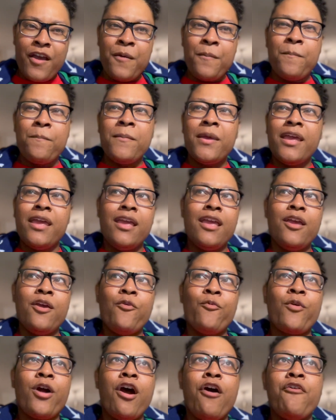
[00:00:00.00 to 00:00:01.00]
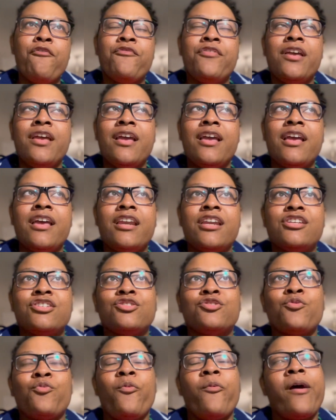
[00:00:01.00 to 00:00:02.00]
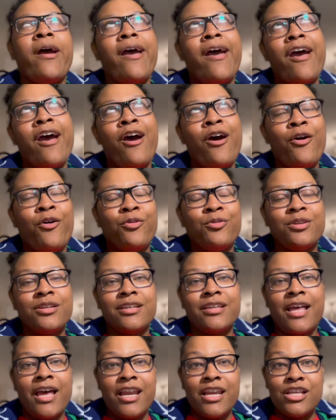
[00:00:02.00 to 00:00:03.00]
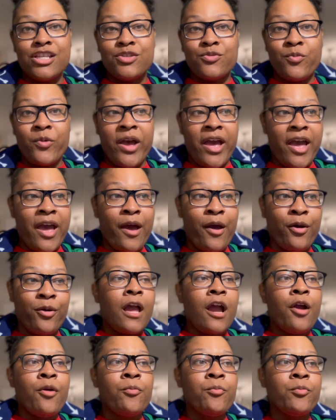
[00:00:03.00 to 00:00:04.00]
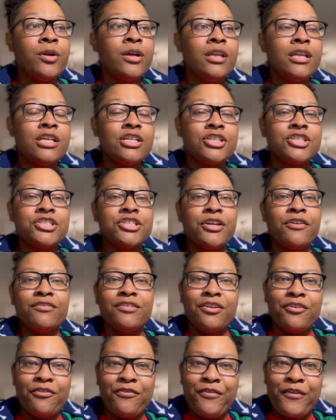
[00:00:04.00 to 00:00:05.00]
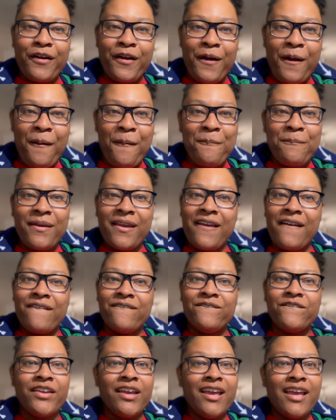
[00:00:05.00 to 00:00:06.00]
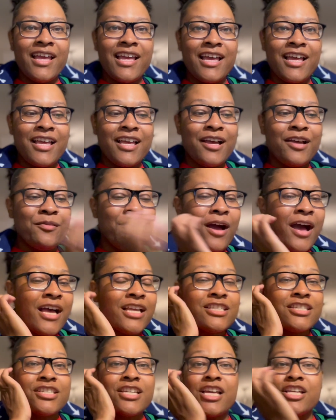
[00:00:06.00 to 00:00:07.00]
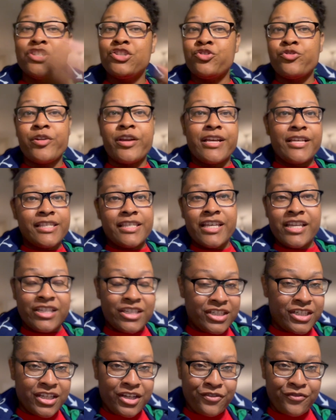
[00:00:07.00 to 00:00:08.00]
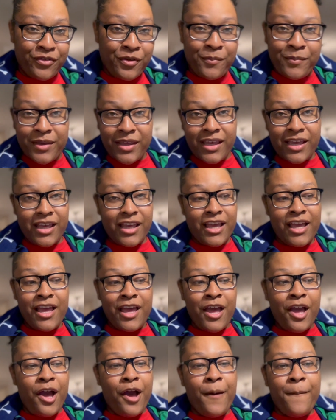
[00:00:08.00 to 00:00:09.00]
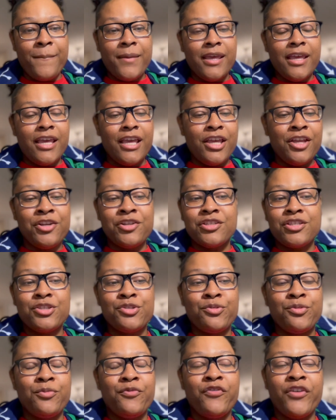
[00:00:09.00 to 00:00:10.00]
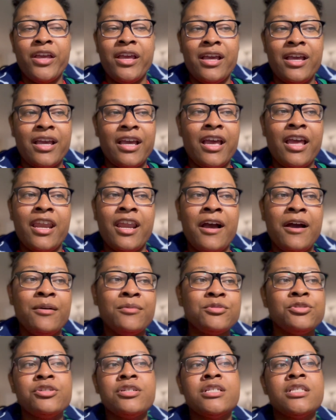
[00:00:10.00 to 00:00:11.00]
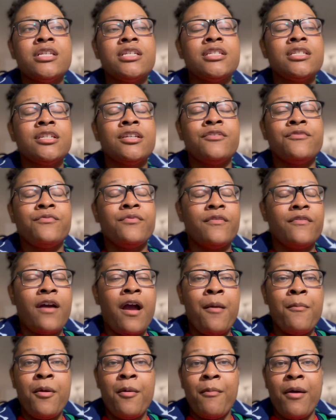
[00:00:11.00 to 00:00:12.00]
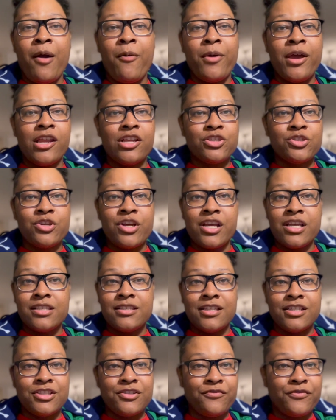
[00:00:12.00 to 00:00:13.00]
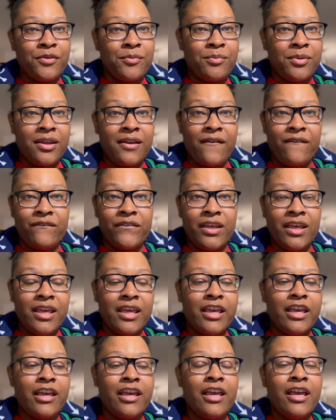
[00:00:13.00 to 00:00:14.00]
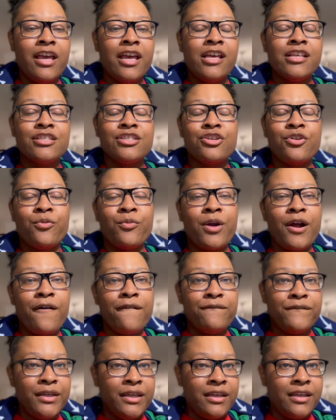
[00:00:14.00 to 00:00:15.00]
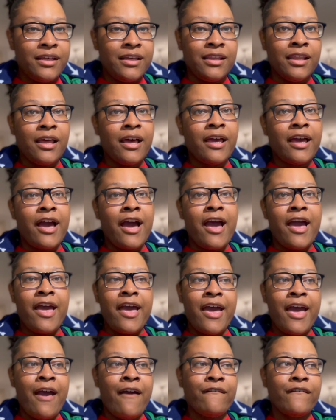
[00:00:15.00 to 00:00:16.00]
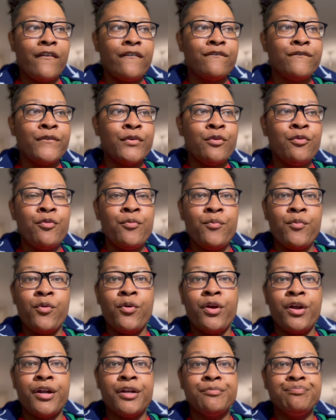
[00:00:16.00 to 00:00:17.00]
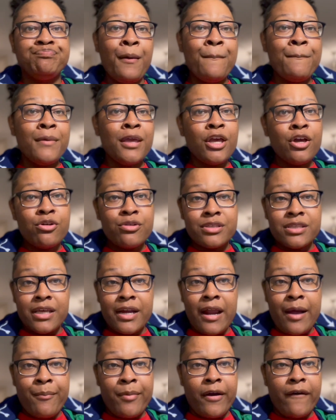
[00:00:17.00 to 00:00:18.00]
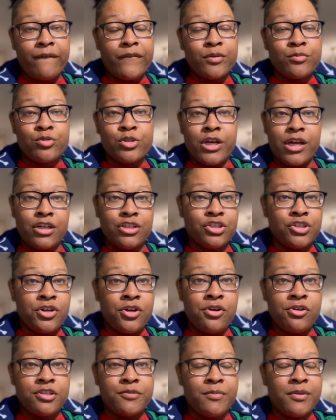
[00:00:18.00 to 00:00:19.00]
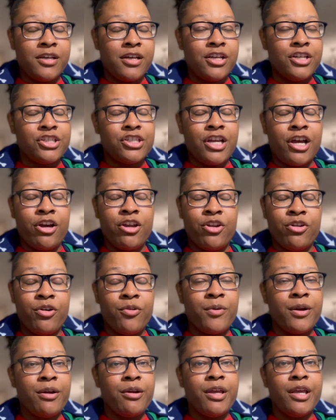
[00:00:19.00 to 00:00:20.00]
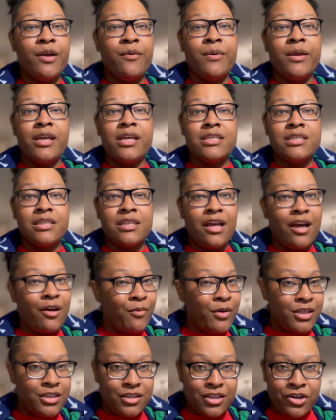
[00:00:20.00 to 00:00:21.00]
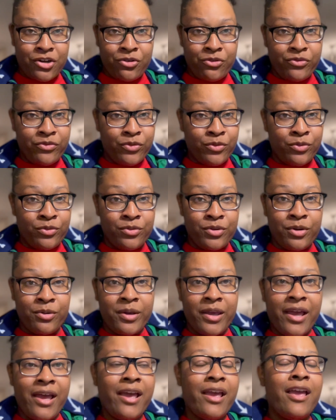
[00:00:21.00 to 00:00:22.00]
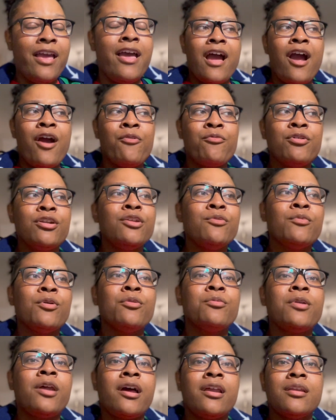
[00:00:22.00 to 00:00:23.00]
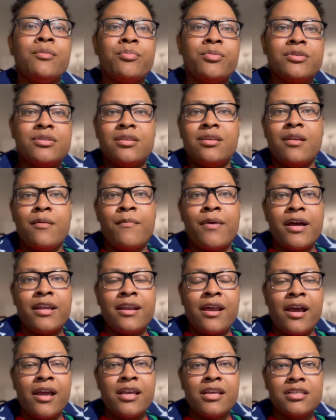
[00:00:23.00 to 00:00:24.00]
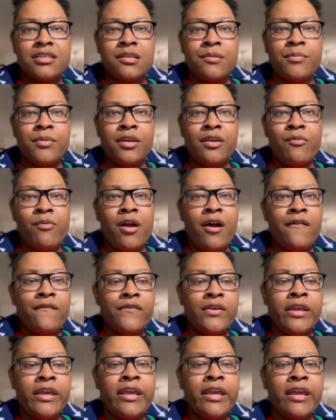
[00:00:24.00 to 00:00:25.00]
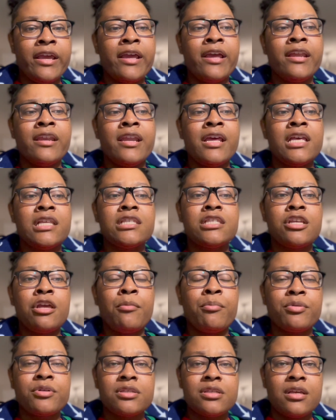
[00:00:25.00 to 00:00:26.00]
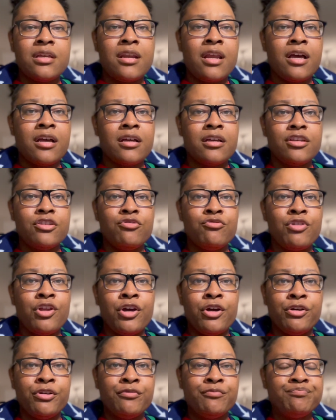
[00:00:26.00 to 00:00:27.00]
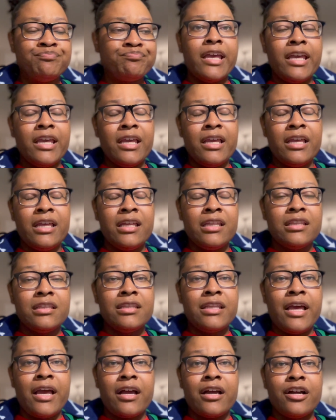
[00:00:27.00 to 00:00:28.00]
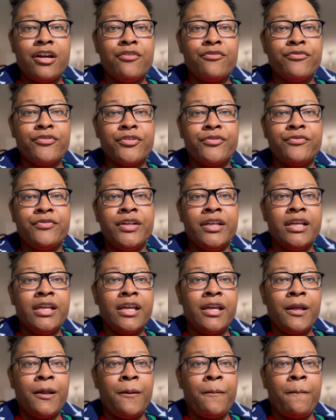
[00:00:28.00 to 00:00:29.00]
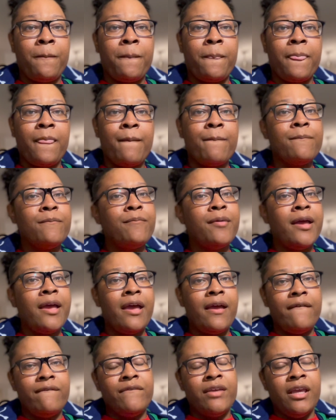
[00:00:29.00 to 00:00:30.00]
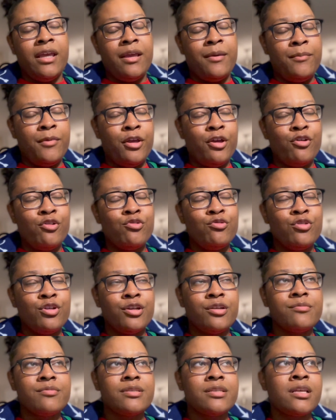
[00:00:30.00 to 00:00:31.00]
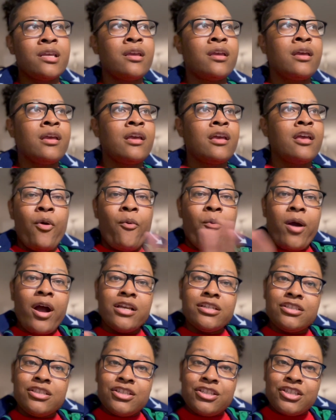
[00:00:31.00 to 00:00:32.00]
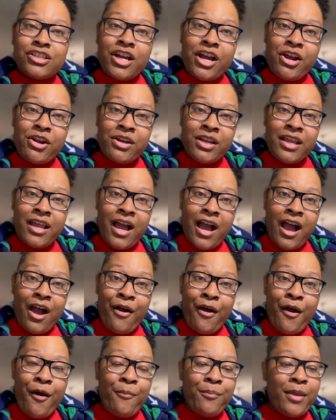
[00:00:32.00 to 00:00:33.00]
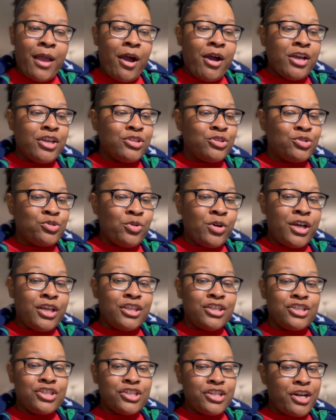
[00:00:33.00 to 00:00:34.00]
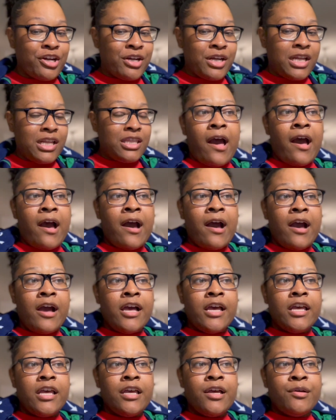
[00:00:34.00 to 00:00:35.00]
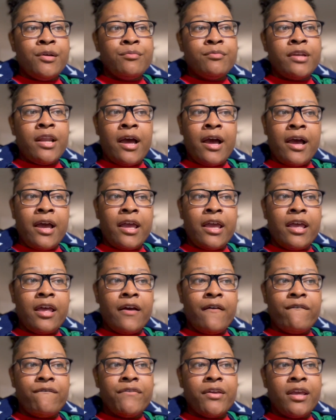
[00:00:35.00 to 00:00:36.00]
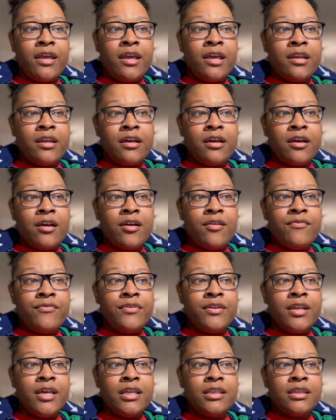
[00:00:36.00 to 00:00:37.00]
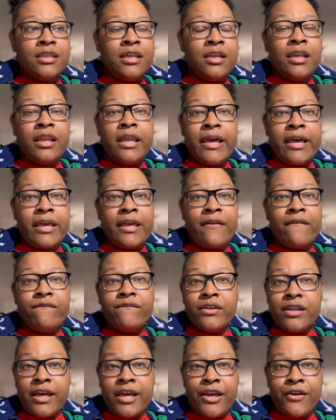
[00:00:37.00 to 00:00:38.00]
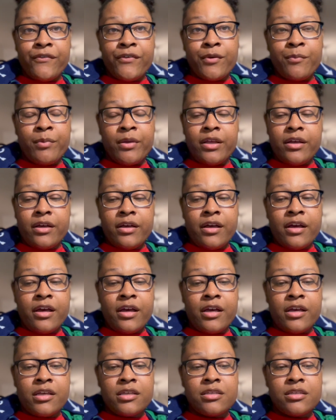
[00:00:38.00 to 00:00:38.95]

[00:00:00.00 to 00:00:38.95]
Me raw vegan is wild. That is wild. I'm really shifting from being vegan. I just transitioned from being a meat eater to vegan, and now I'm transitioning. I'm on my way to transition from being vegan to raw vegan. Like, I have a few more meals that I bought from Trader Joe's, because y'all know around here we is not wasting no food, okay? I really want 90% of my diet to be raw vegan, and that 10% I, you know, eat that comfort vegan, bad vegan meal. You know what I'm saying? Watch the journey, y'all. I hope y'all enjoy the journey. I am not a fan of nothing lacking flavor, because